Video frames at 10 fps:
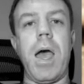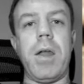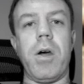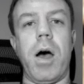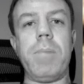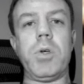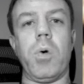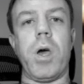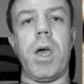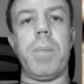And I'm
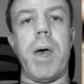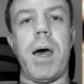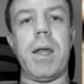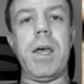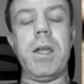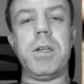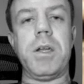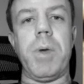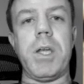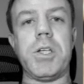talking about
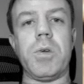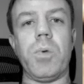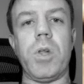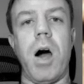interdimensional